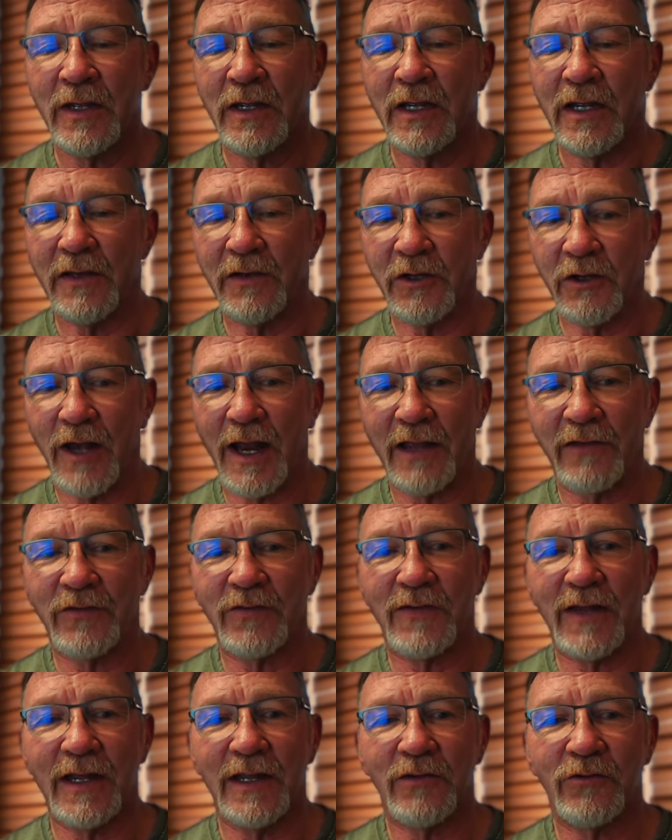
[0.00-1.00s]
In the United
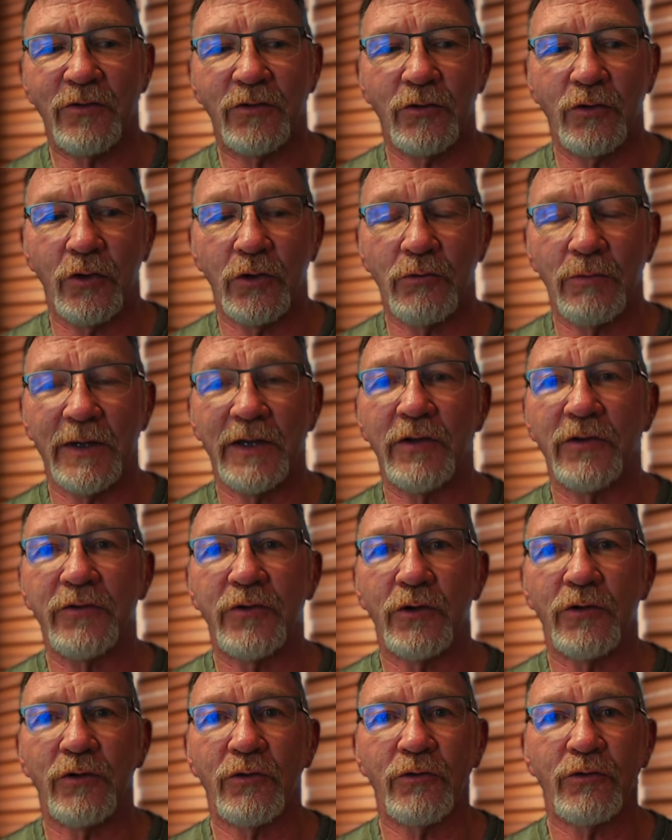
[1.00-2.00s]
States, good
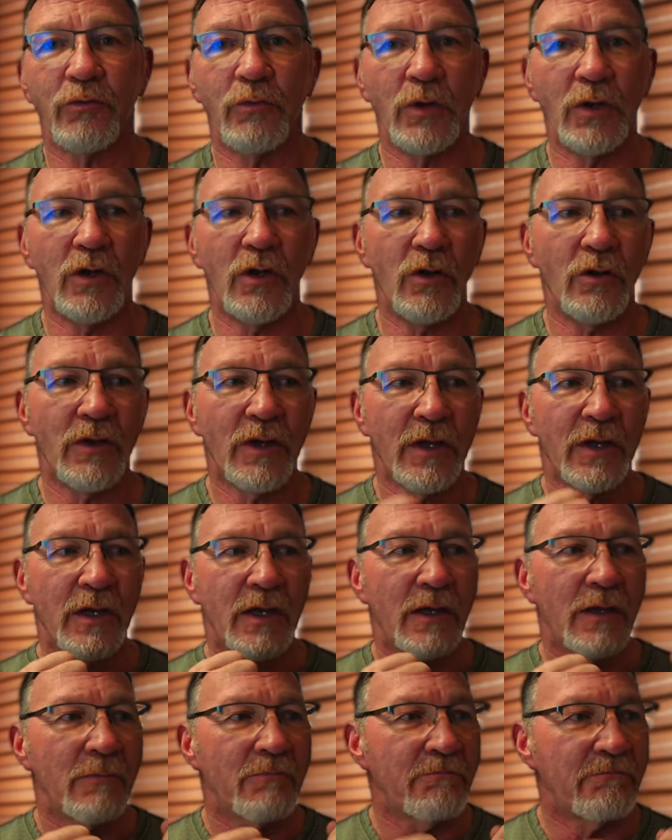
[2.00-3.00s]
realtors will
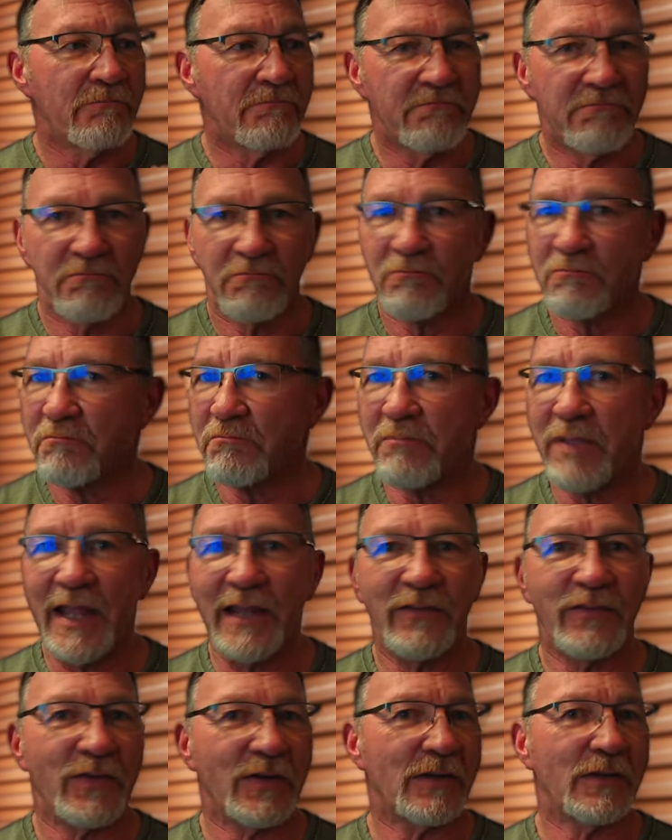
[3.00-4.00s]

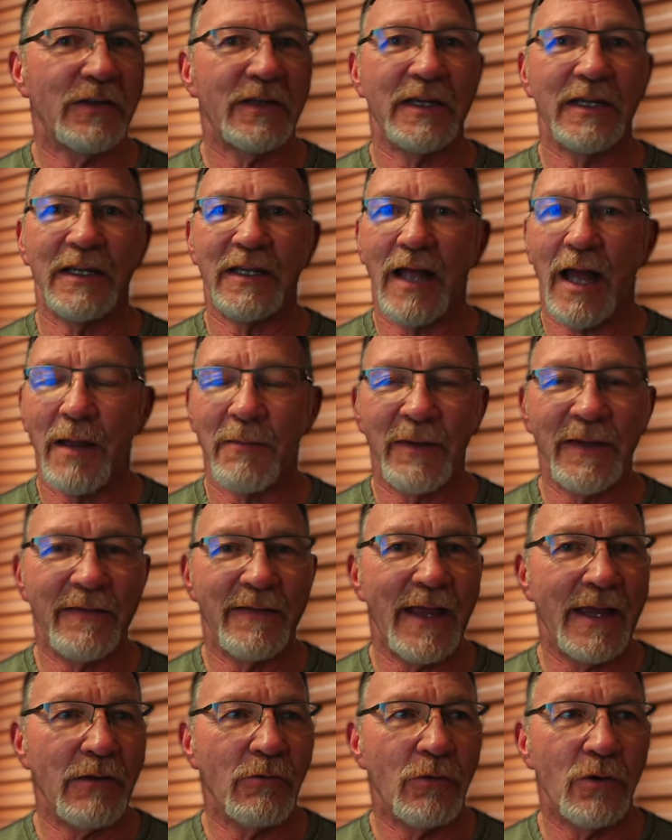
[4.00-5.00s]
basically, I mean,
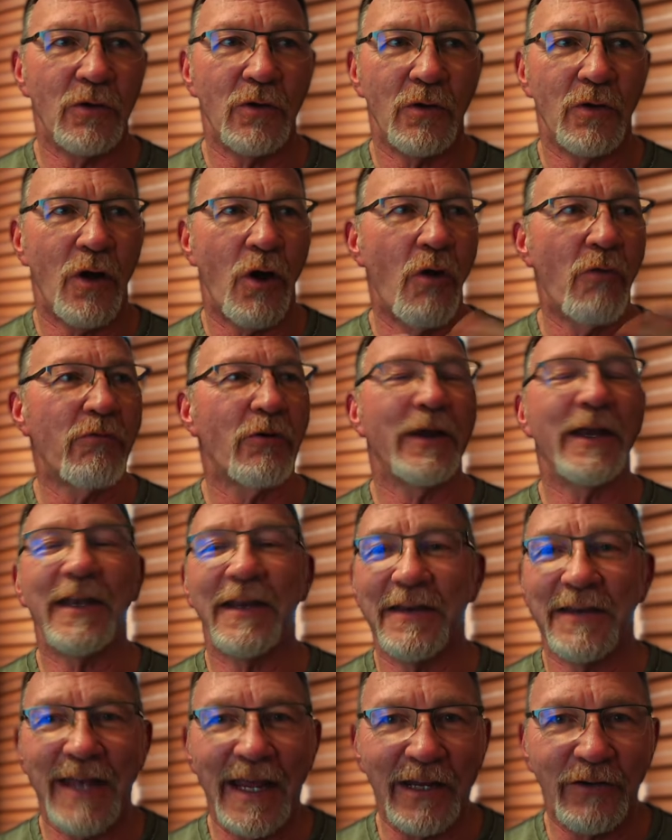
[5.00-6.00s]
they will over
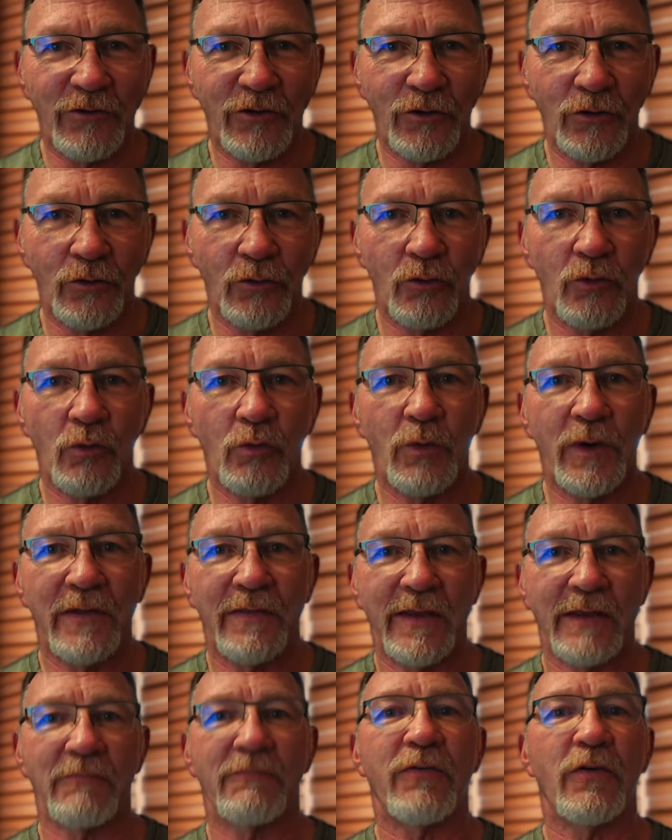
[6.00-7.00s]
inundate you with
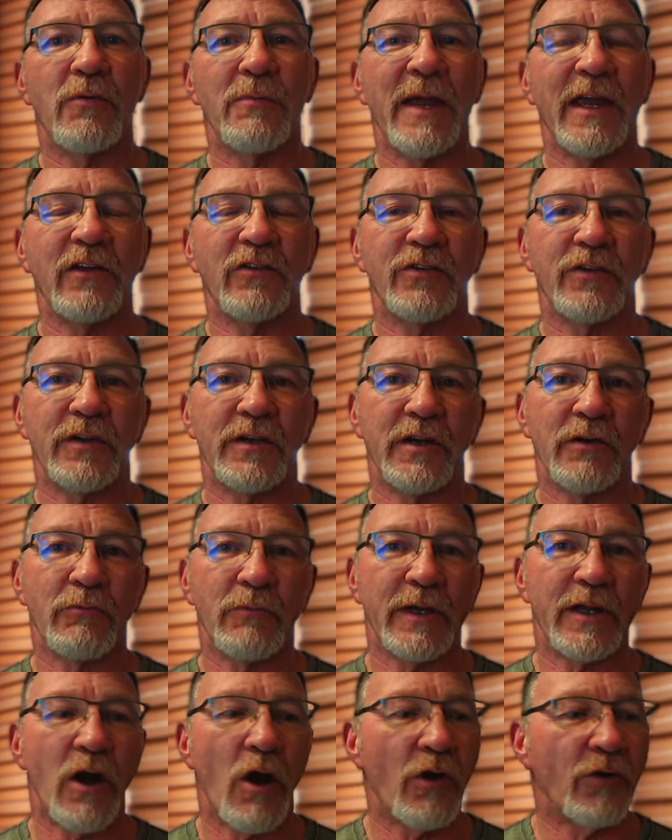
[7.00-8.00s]
information in
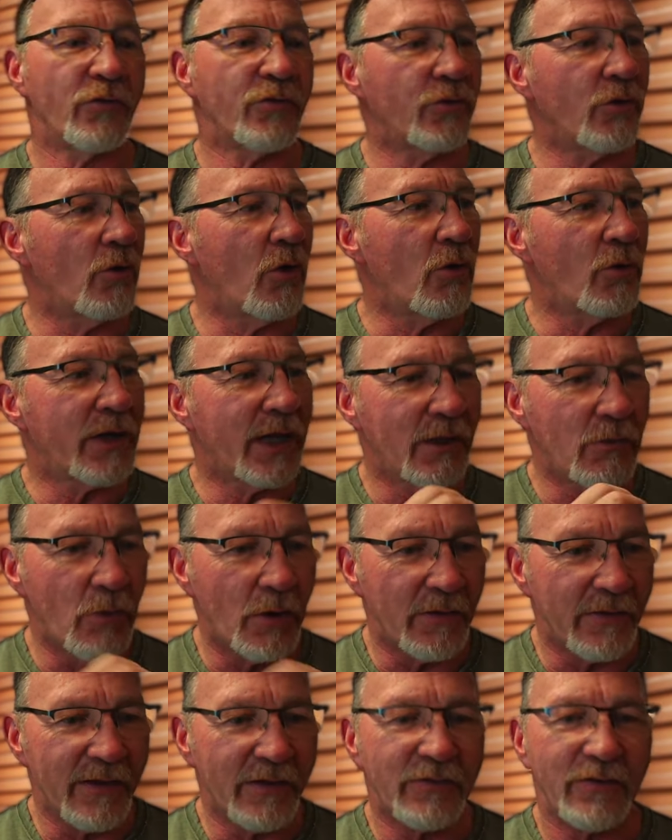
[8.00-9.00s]
regards to, okay,
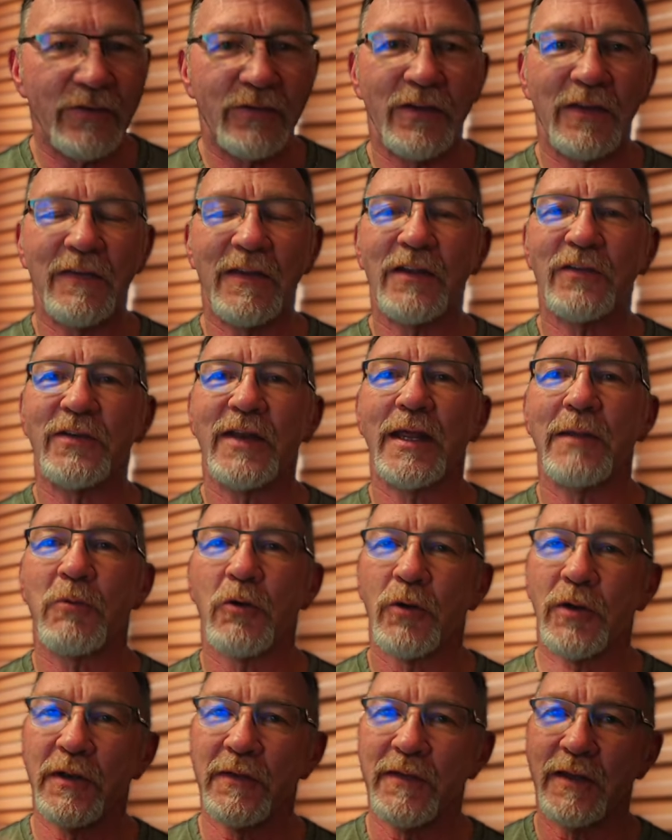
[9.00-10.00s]
well, this is in this
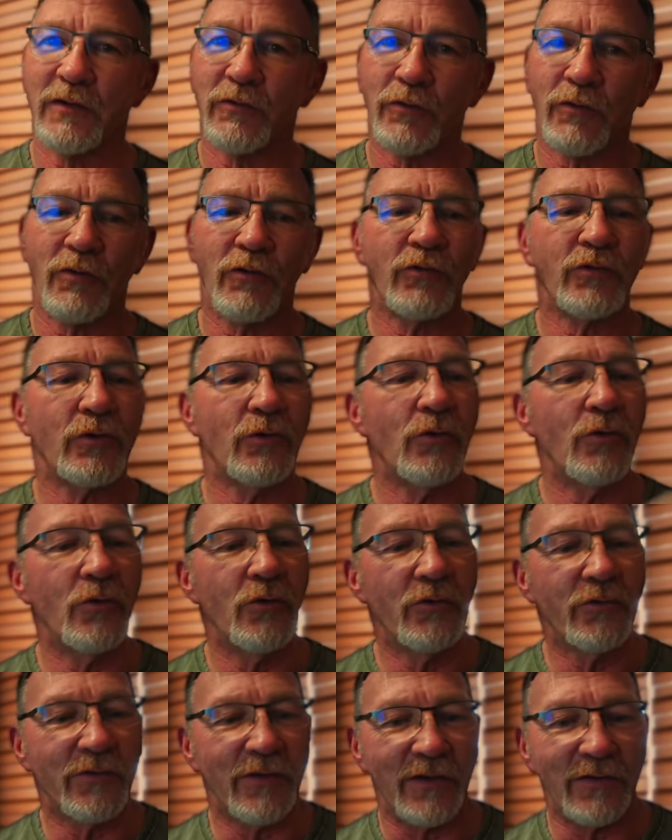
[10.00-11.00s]
neighborhood, these are the
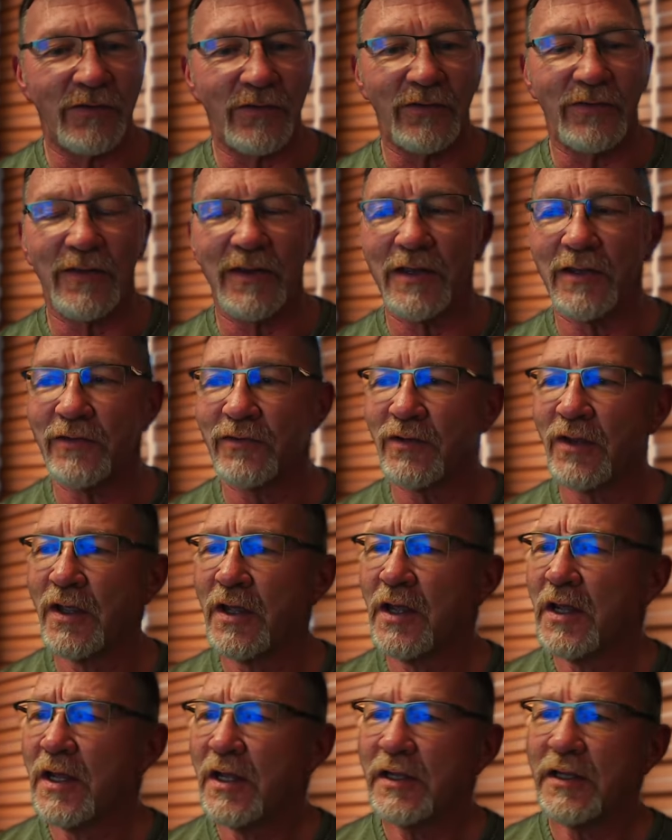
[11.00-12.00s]
schools, this is this,
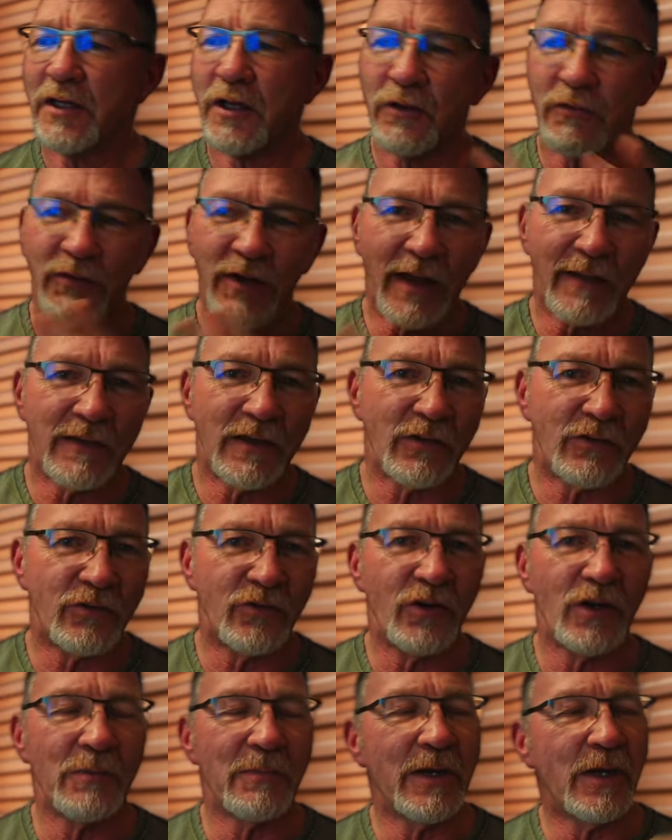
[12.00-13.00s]
you know, you've got this
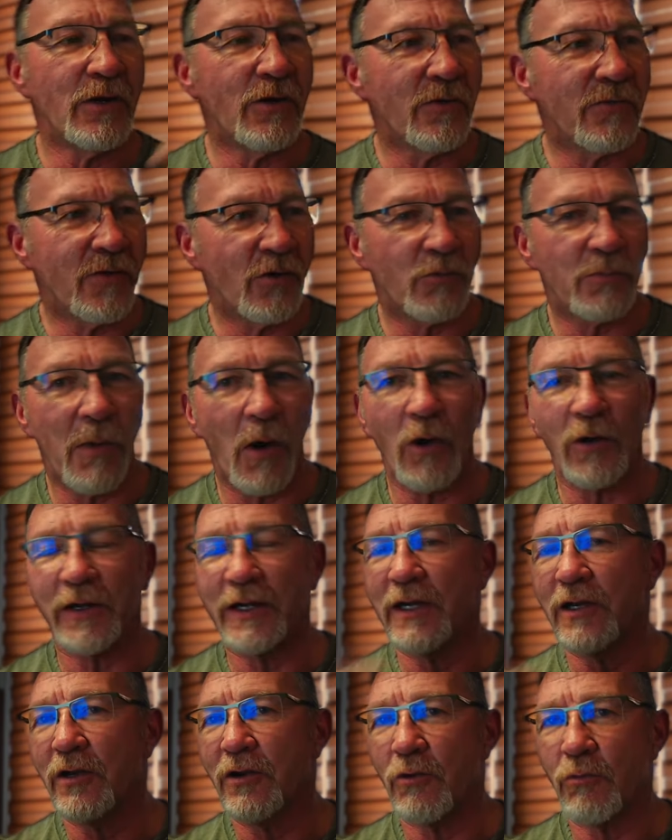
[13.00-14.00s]
gym here, this park
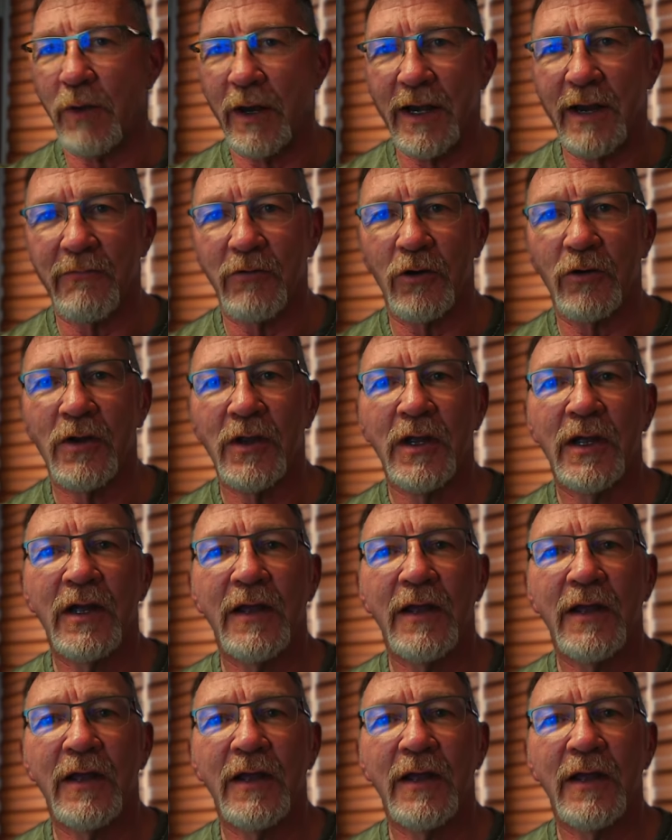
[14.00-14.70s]
here, whatever.